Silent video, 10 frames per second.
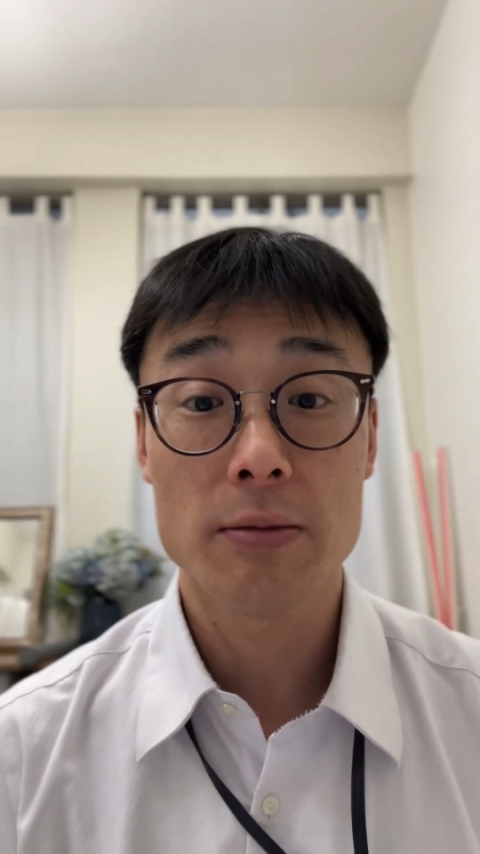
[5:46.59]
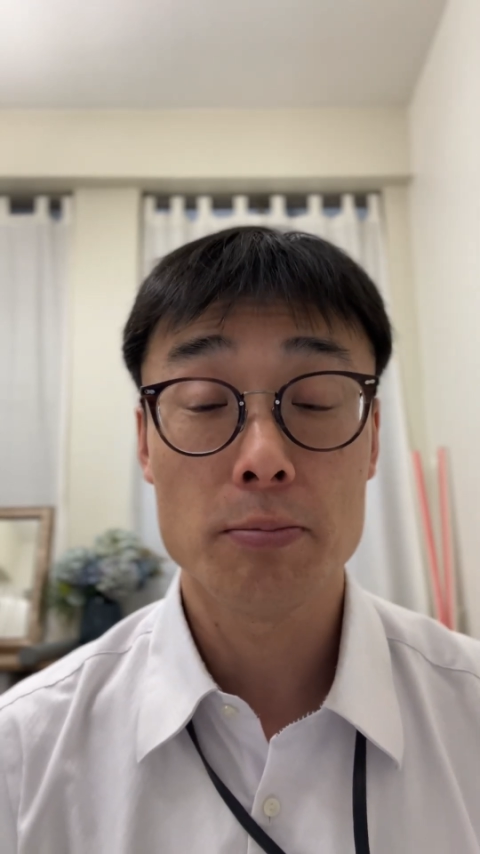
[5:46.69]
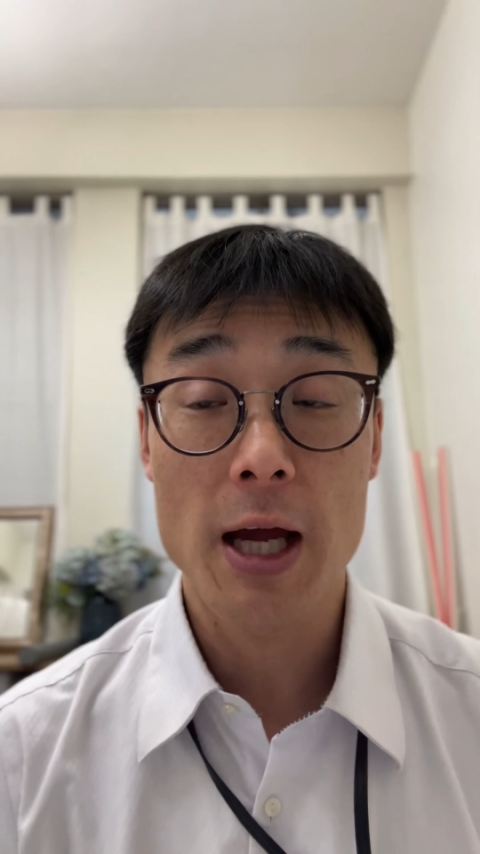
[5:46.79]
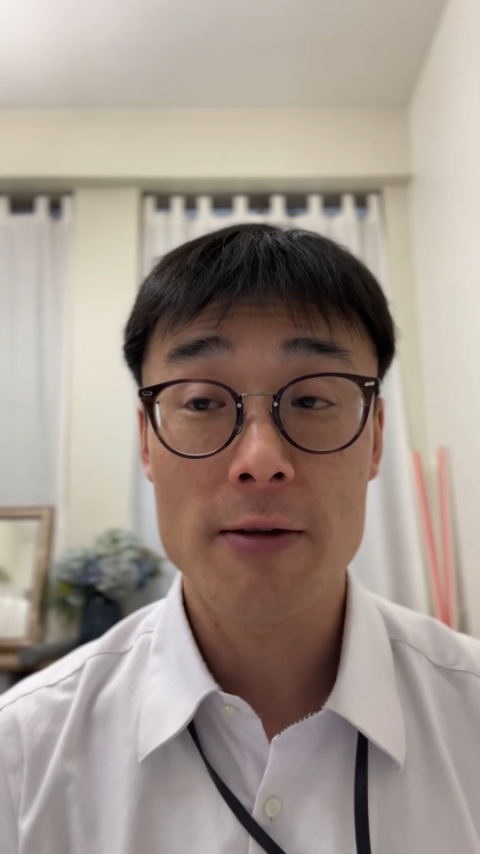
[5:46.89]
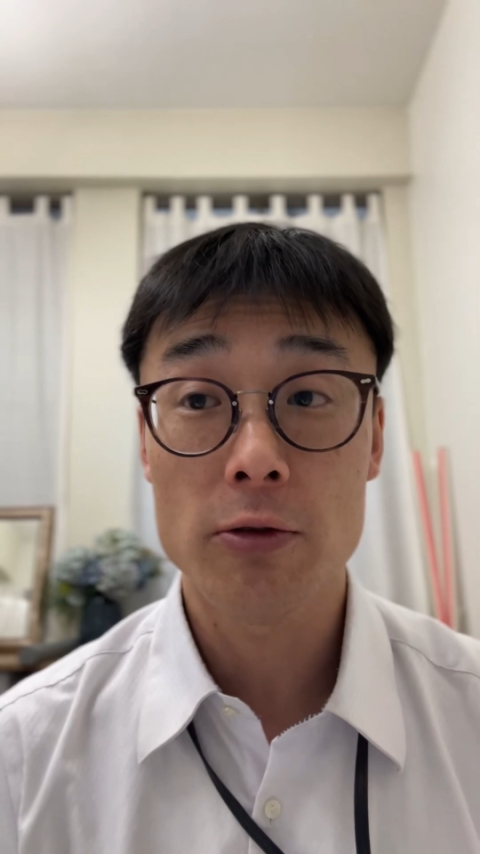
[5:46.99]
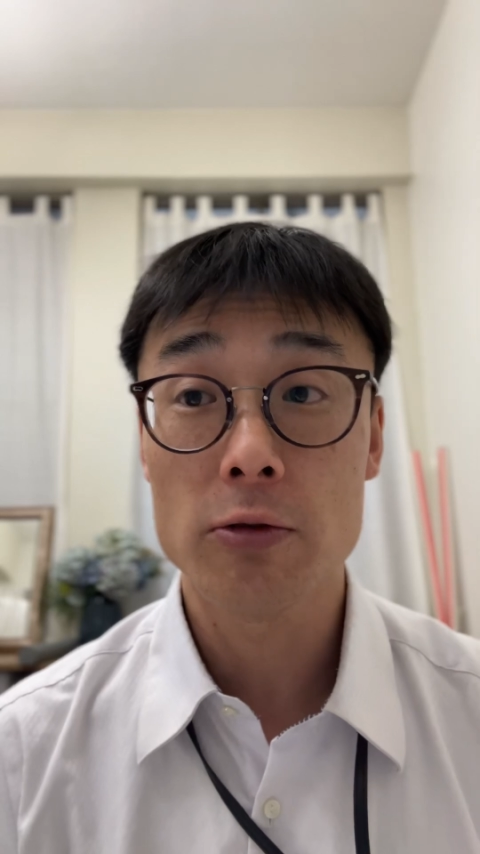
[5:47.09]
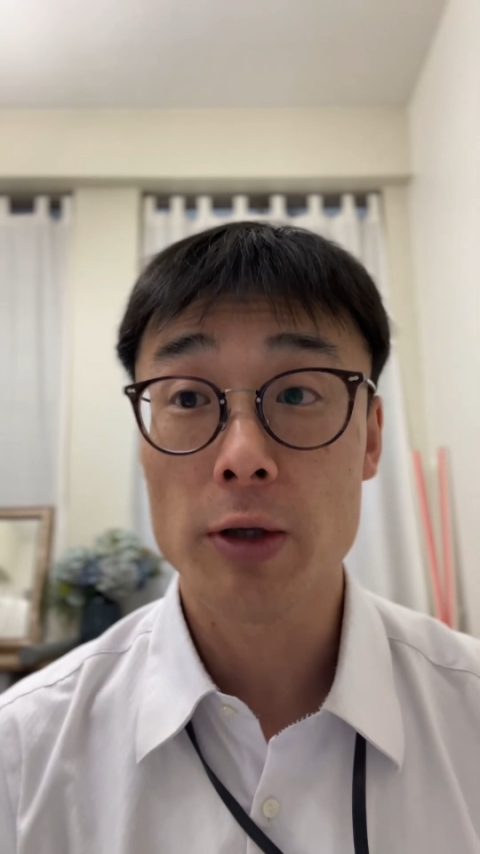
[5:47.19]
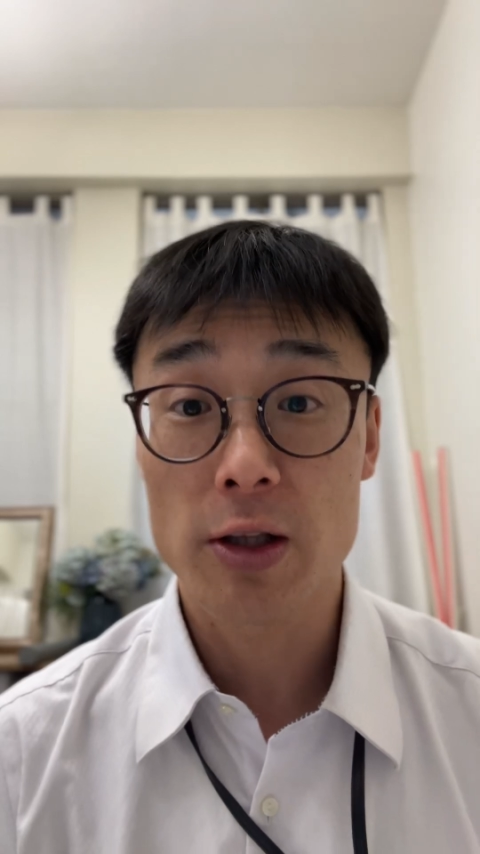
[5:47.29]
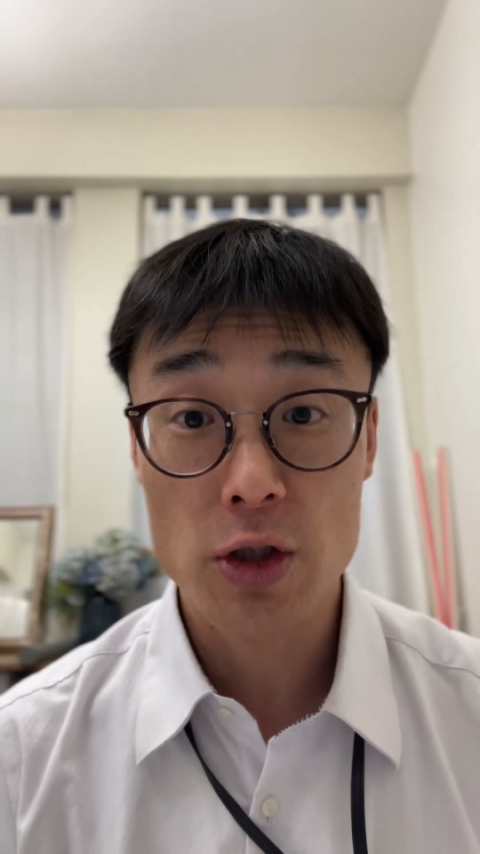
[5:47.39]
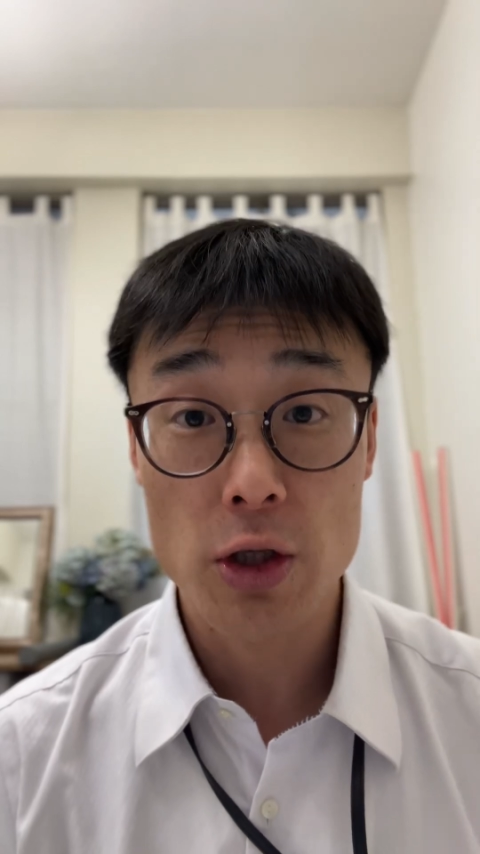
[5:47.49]
painful
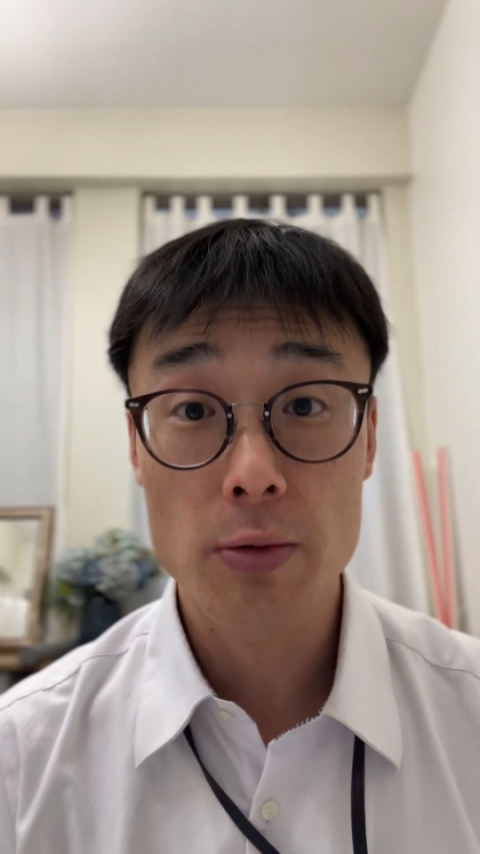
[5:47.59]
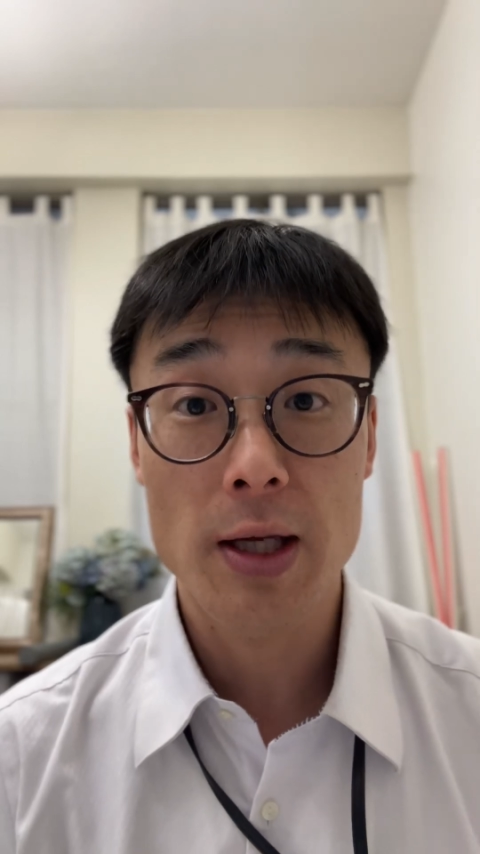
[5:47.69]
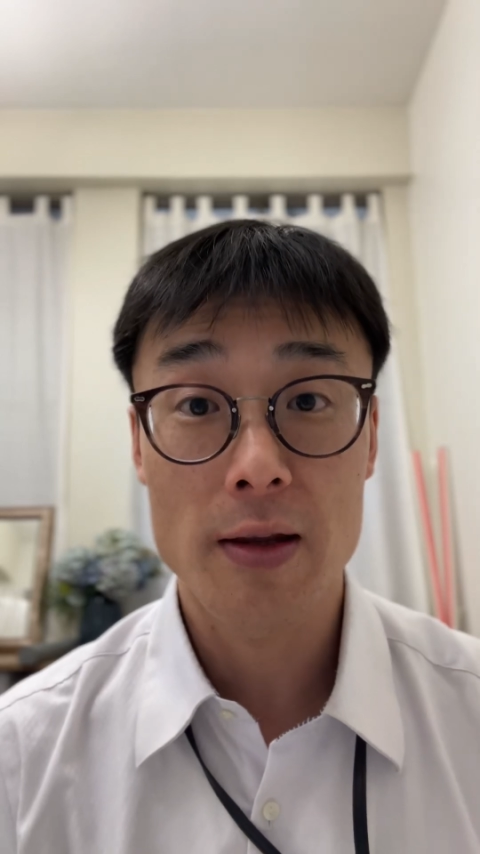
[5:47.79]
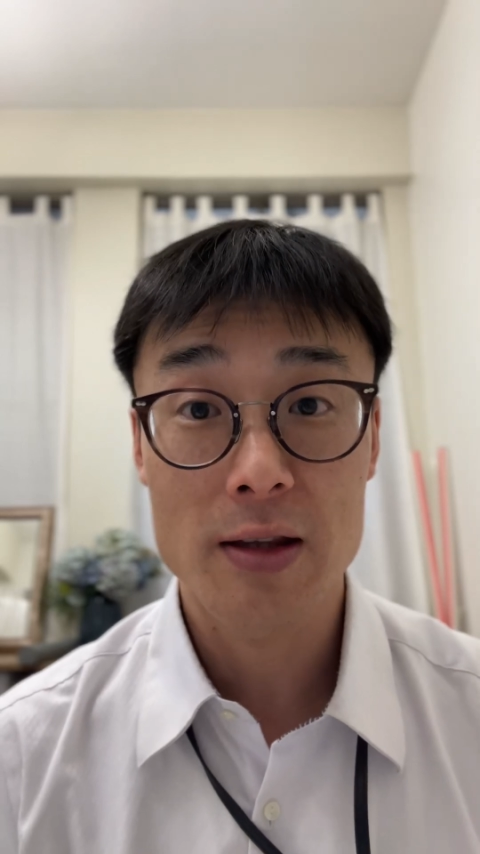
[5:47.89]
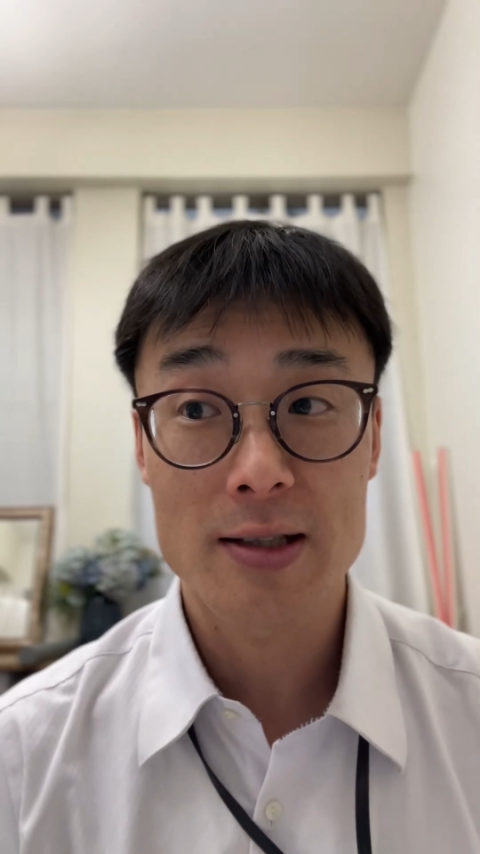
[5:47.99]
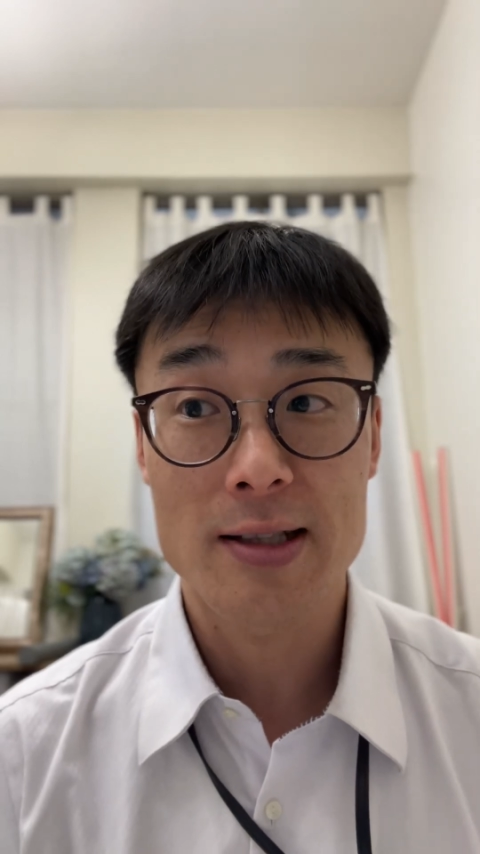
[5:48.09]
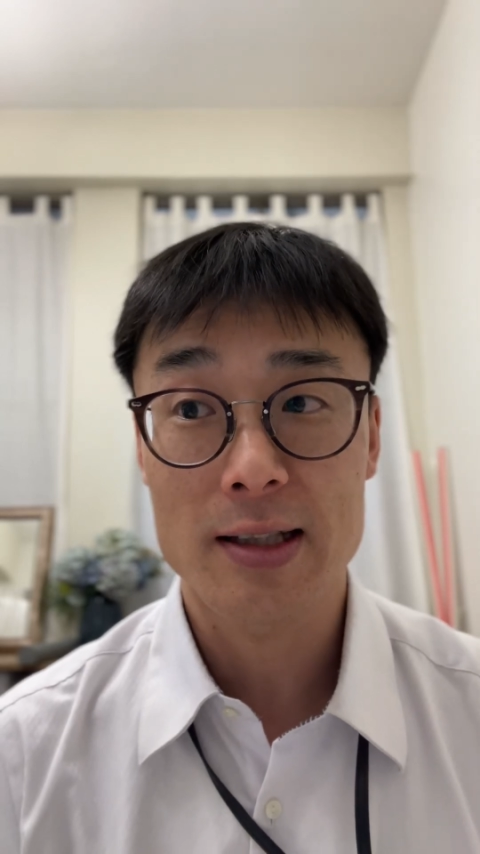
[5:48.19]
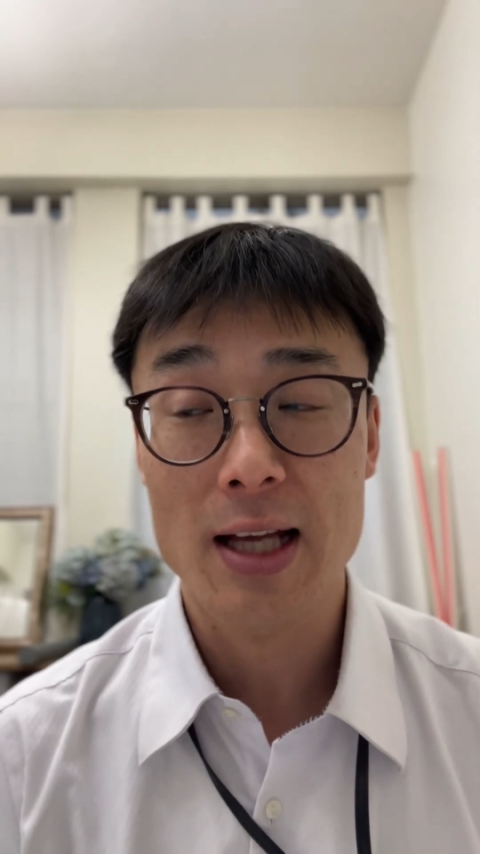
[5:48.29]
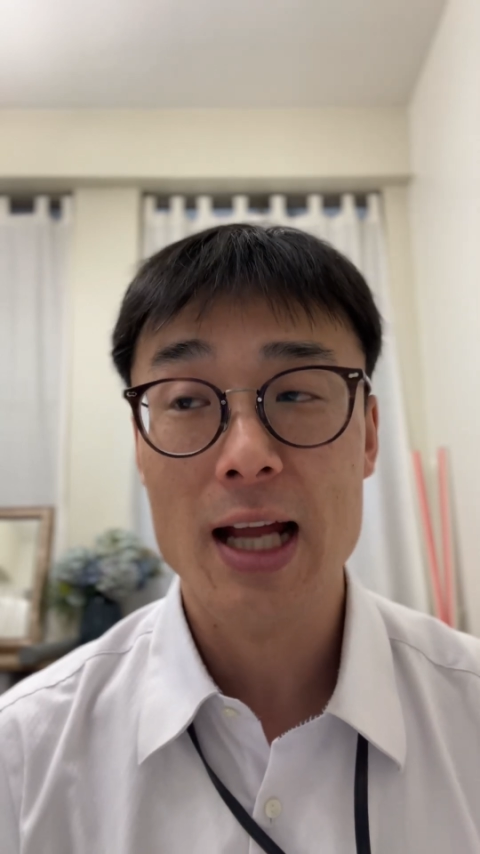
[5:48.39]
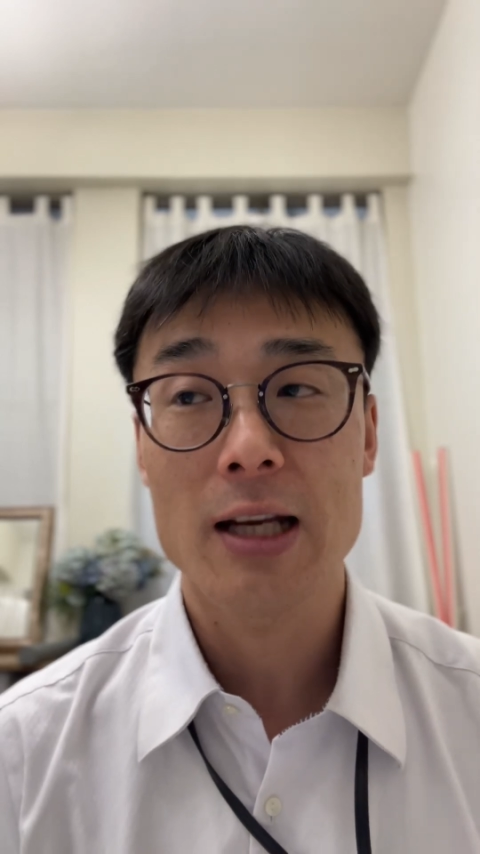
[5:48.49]
with chewing and things like
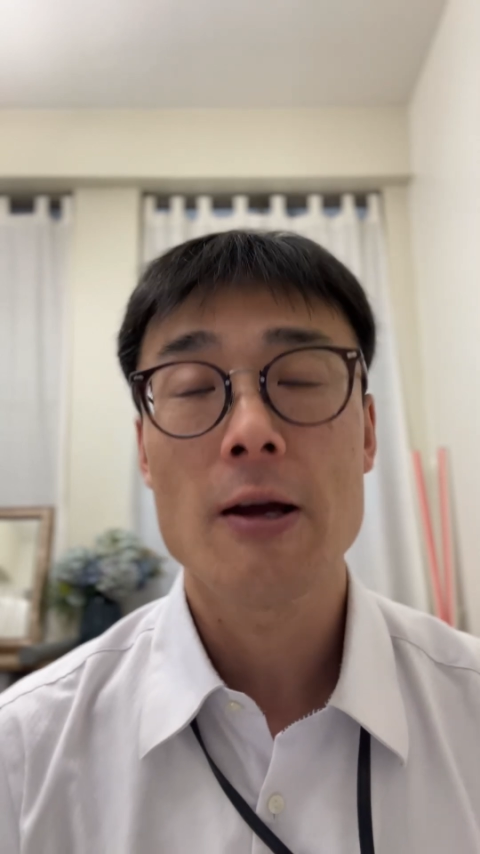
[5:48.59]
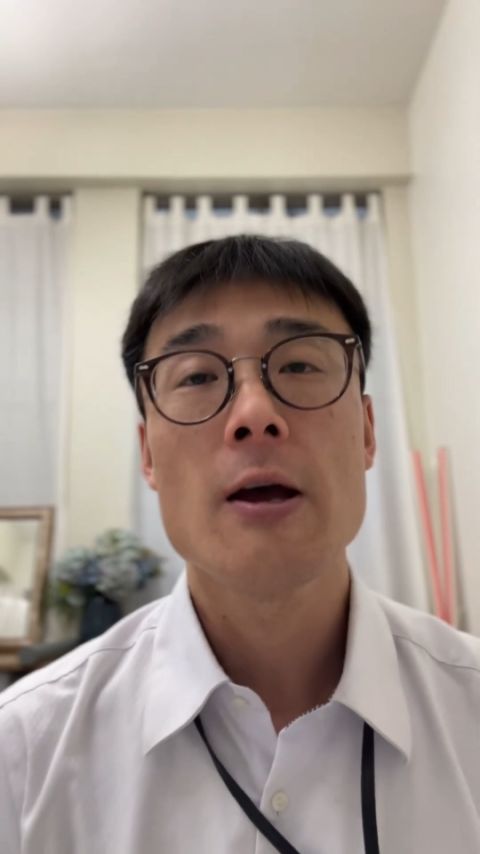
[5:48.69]
that.